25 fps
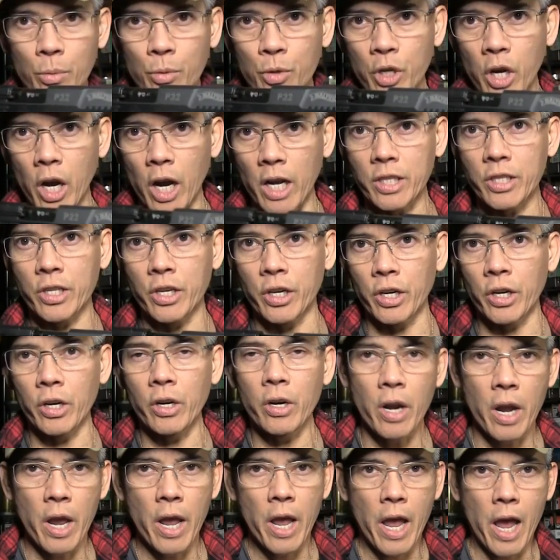some shots
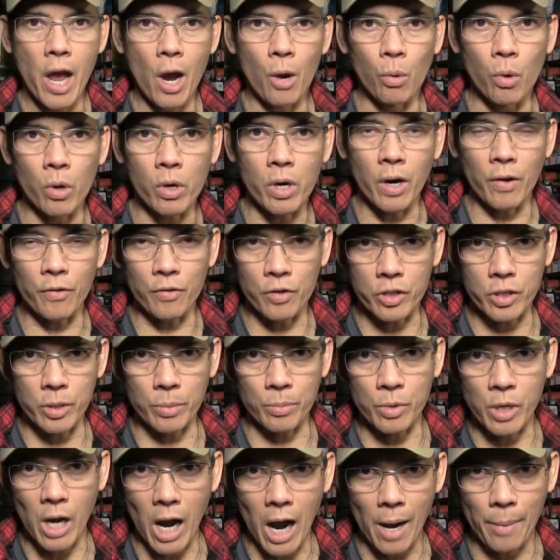here, and we'll cover
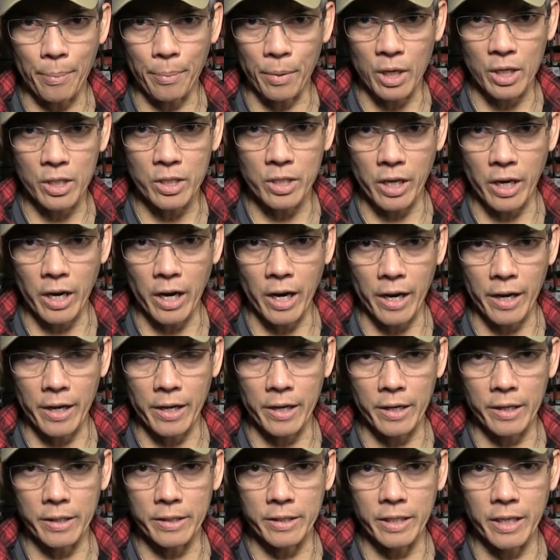some topics that
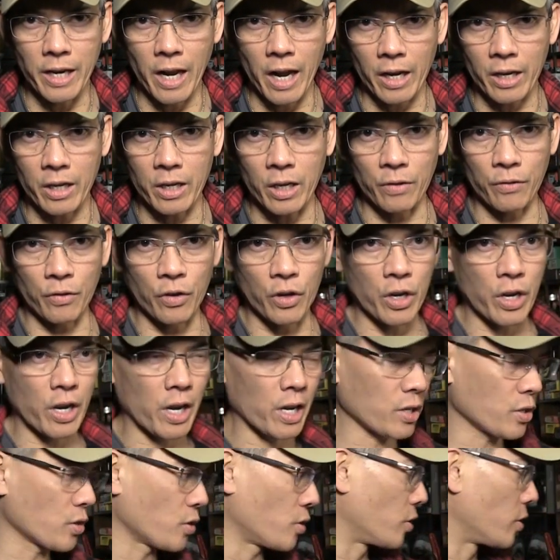I uh, did not cover
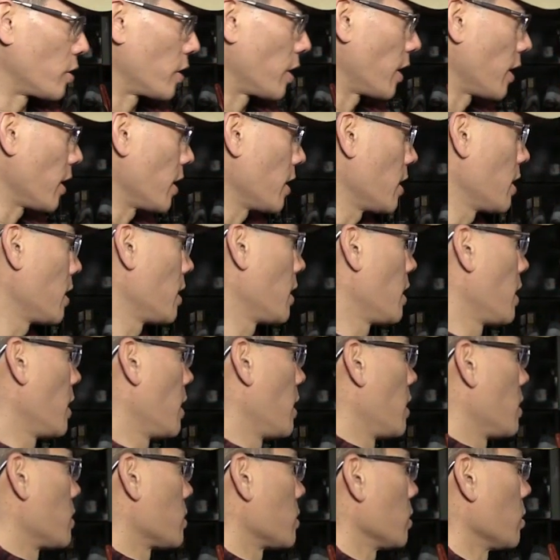yesterday.
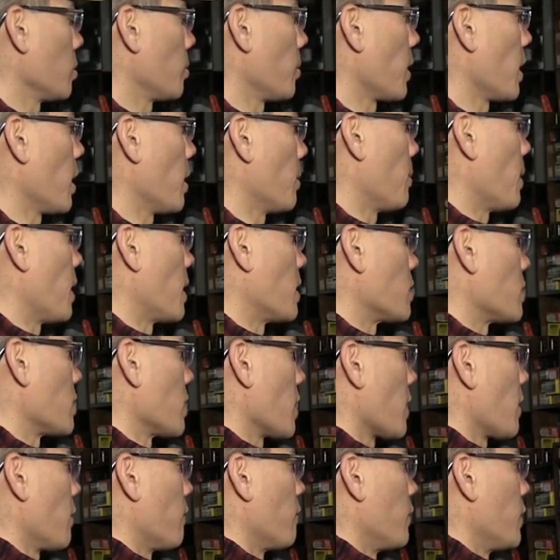So let me get my
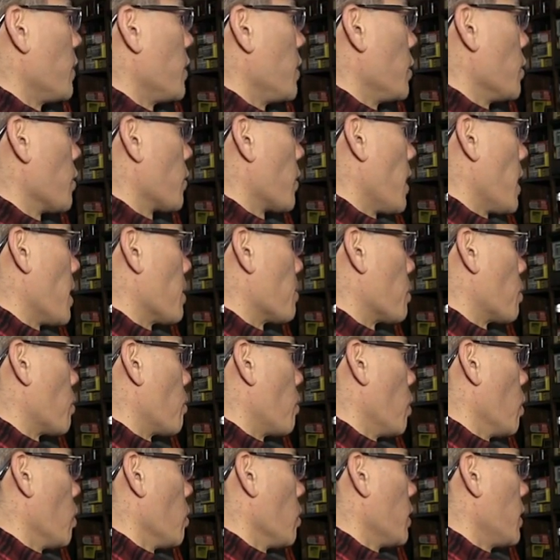second video camera
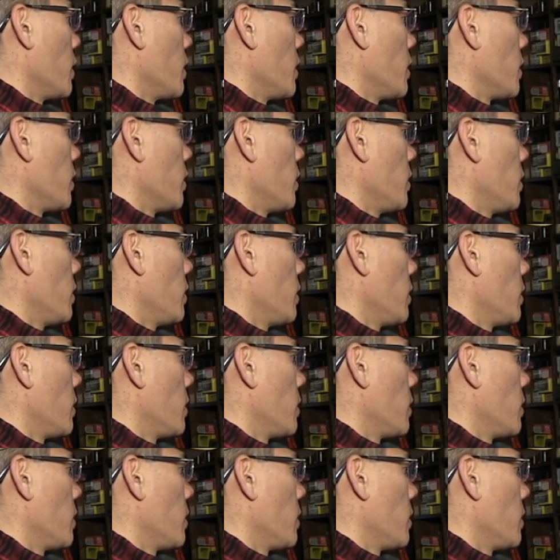rolling here.